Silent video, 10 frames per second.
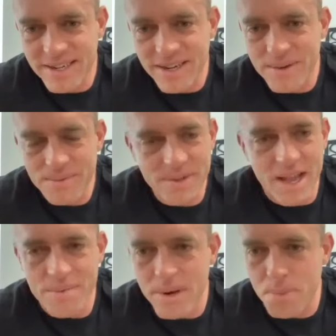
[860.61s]
You know, we
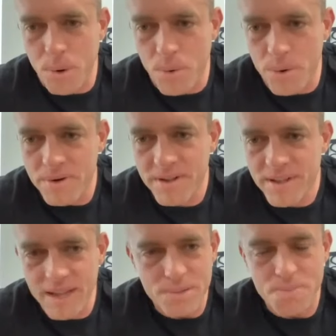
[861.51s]
got rid of
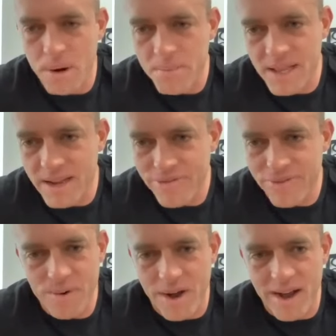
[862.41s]
porn. That was part of my life
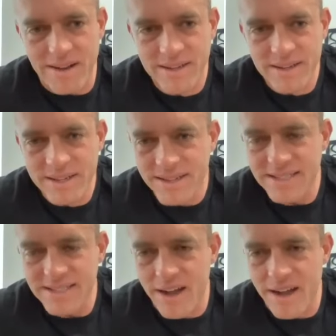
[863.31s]
for a while.
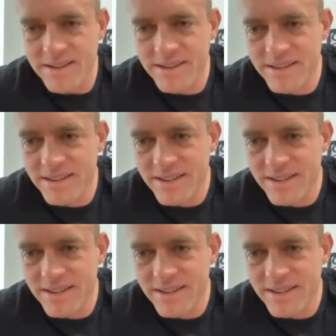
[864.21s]
That's gone.